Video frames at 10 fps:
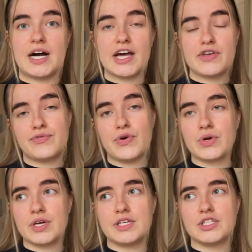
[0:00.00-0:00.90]
I
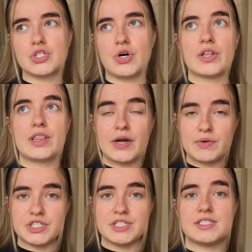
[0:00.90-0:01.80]
focus on
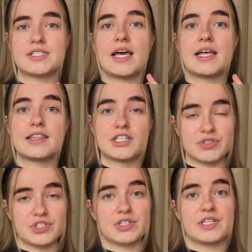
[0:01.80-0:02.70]
languages and
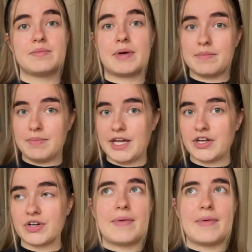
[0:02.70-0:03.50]
literature in my minor.